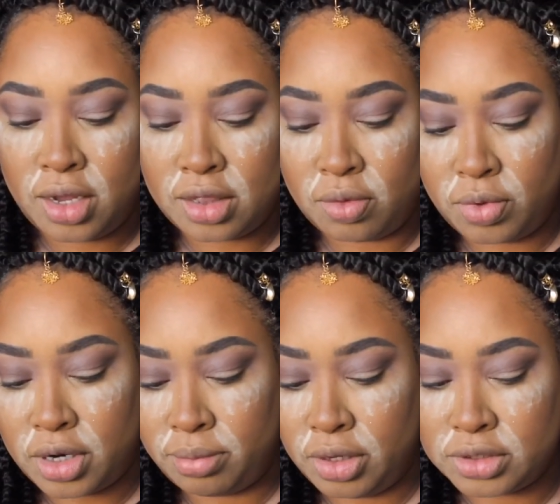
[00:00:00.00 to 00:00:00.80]
The one
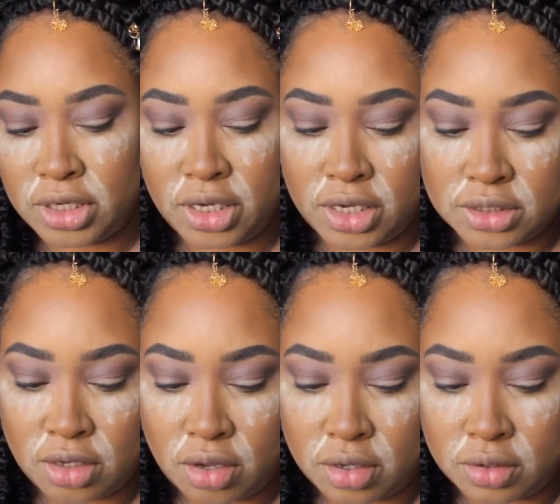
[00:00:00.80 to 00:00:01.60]
I'm using is
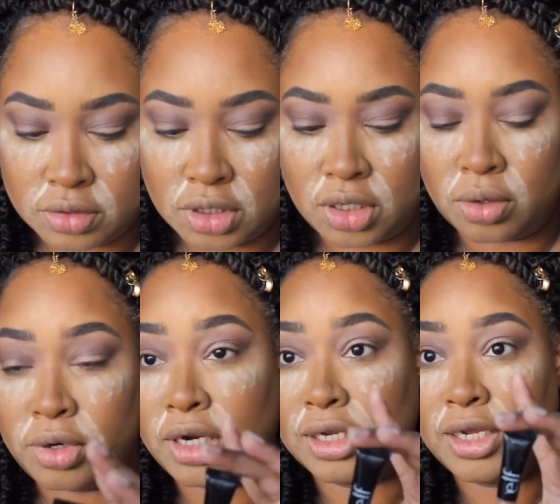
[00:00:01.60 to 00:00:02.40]
called
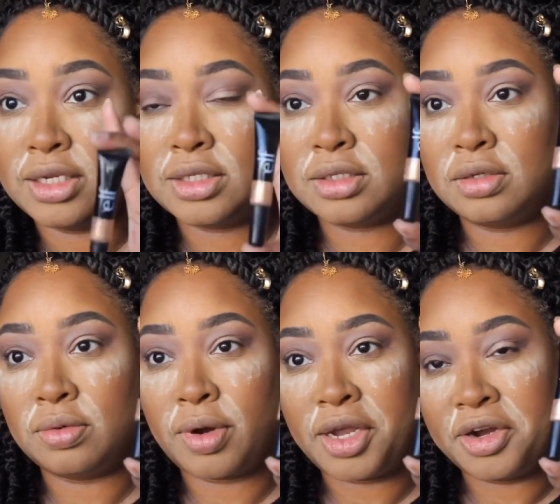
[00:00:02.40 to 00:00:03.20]
Golden Glitz,
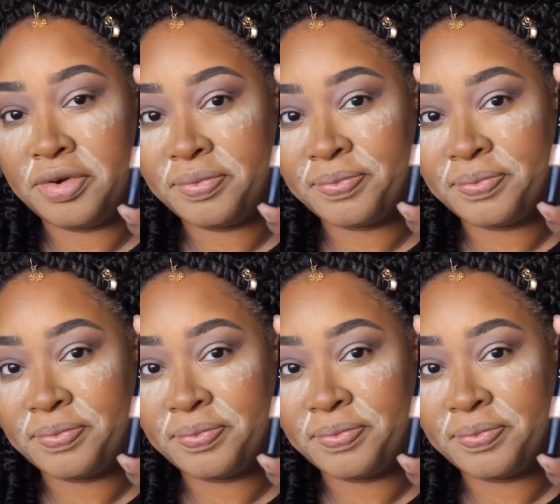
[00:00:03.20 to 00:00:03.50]
right here.